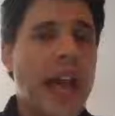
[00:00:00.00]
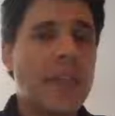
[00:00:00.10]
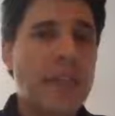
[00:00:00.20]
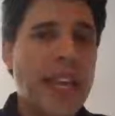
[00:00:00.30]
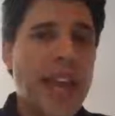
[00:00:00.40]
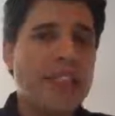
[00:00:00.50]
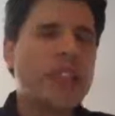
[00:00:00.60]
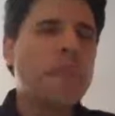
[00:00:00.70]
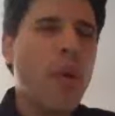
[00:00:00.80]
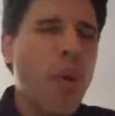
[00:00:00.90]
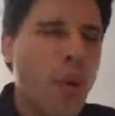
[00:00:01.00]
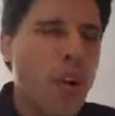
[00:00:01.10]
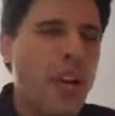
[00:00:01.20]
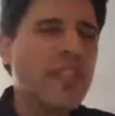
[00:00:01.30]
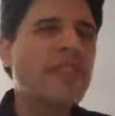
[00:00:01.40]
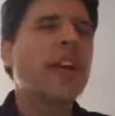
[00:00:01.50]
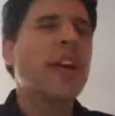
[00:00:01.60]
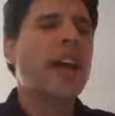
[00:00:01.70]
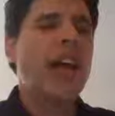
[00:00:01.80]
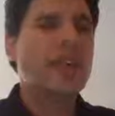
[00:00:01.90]
and be as supportive
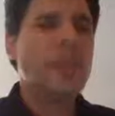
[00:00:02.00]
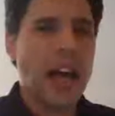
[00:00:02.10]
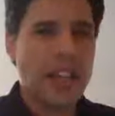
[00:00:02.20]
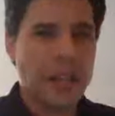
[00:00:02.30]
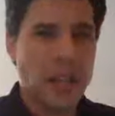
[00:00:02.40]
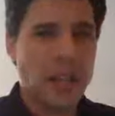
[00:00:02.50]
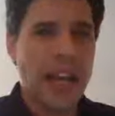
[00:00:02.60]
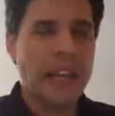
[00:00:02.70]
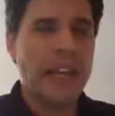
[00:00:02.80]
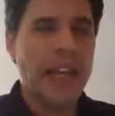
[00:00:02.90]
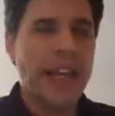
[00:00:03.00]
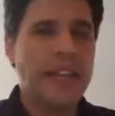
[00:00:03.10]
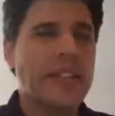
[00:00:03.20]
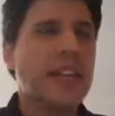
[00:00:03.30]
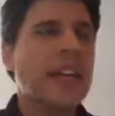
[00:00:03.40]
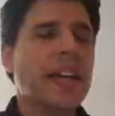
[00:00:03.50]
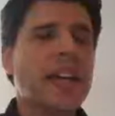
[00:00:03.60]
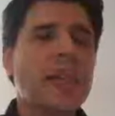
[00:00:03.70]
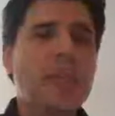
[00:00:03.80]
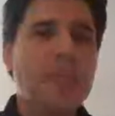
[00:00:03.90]
as possible, and
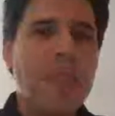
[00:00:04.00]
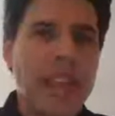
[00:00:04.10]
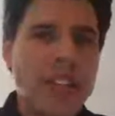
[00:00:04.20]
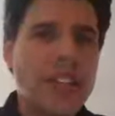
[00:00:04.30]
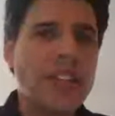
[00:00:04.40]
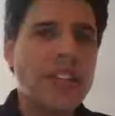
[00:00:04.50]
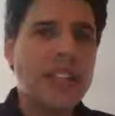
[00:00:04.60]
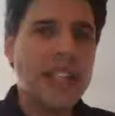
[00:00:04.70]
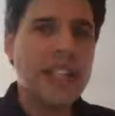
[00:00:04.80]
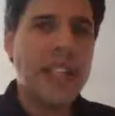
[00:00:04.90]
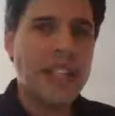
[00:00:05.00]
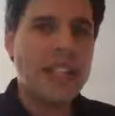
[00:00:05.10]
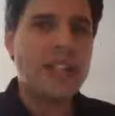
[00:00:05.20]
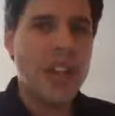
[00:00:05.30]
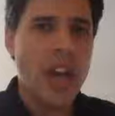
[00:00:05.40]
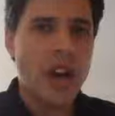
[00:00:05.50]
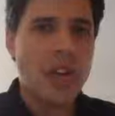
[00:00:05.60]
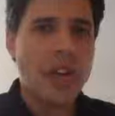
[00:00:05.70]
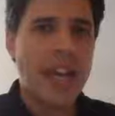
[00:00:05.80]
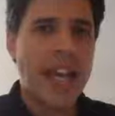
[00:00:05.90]
make sure that these kids
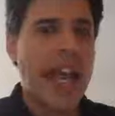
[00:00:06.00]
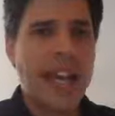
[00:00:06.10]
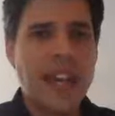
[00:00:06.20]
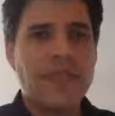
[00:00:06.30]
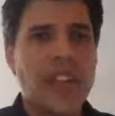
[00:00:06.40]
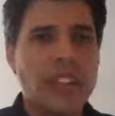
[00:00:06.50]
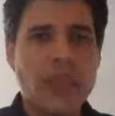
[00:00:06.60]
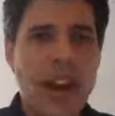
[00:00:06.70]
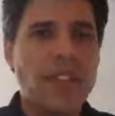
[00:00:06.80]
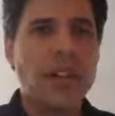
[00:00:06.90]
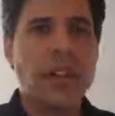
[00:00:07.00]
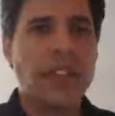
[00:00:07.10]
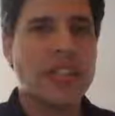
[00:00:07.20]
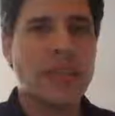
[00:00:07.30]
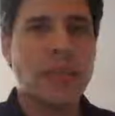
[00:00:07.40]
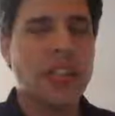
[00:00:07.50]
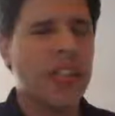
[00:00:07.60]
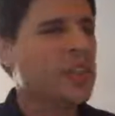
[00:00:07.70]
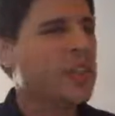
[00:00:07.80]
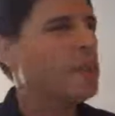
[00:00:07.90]
know that, A, if they do have a learning
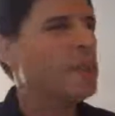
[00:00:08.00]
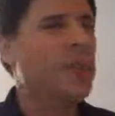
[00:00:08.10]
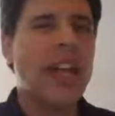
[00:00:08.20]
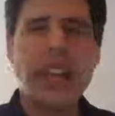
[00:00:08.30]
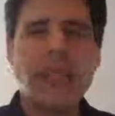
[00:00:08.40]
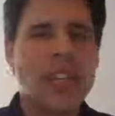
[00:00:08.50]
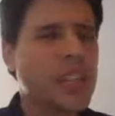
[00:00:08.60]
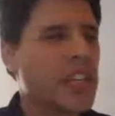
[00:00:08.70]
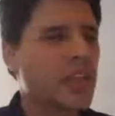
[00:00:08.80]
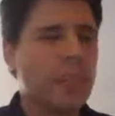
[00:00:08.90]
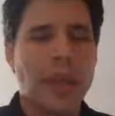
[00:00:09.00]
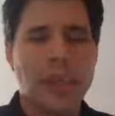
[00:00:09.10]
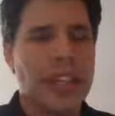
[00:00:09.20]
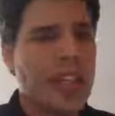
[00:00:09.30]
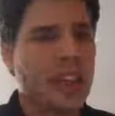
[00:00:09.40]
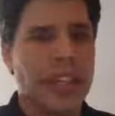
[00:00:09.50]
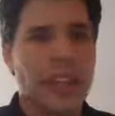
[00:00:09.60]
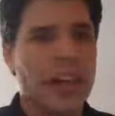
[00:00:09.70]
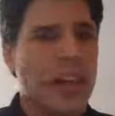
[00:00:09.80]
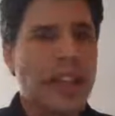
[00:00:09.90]
disability, there are plenty of successful people out
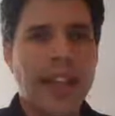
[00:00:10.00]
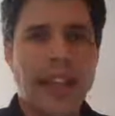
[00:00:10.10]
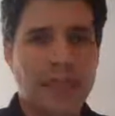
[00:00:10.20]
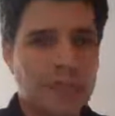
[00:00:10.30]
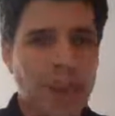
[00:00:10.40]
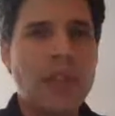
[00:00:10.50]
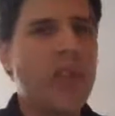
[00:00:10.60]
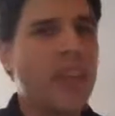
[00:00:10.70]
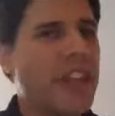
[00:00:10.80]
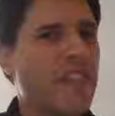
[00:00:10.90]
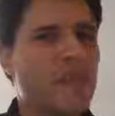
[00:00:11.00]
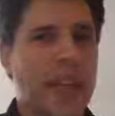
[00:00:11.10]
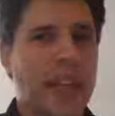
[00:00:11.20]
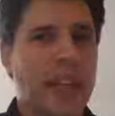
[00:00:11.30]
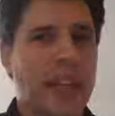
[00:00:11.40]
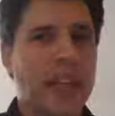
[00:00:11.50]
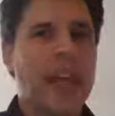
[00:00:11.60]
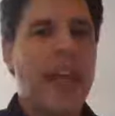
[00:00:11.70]
there that have been where they've been